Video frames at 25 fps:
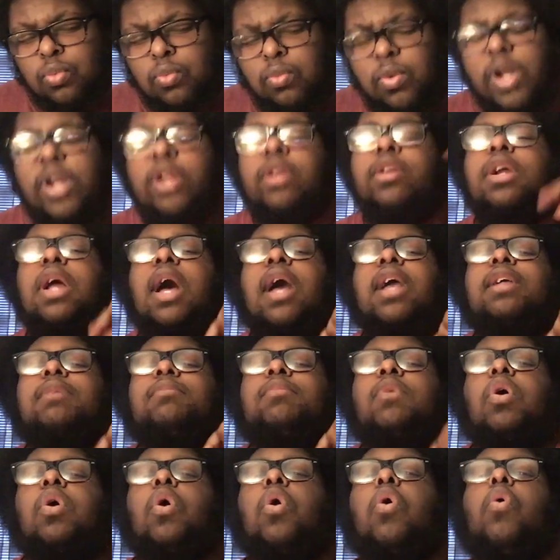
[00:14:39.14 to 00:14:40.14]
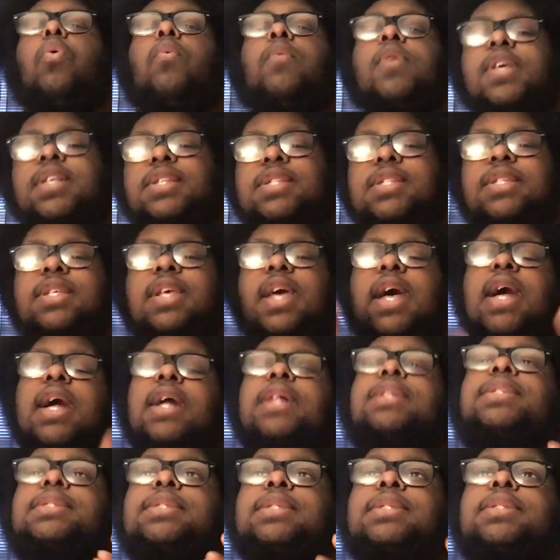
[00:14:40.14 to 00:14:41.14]
Twitter. I am always
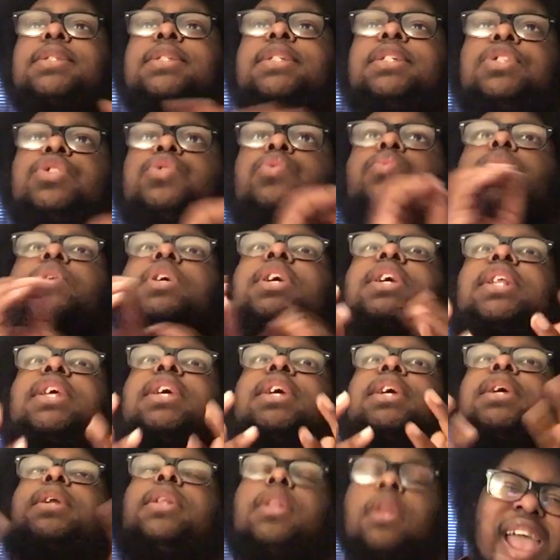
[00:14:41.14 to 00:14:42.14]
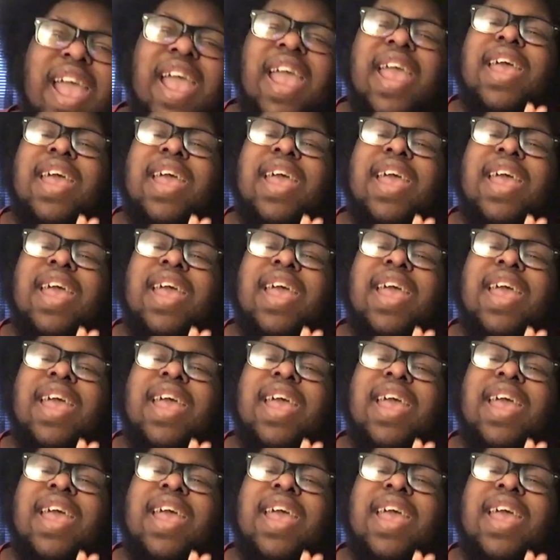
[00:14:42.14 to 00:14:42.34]
constantly tweeting.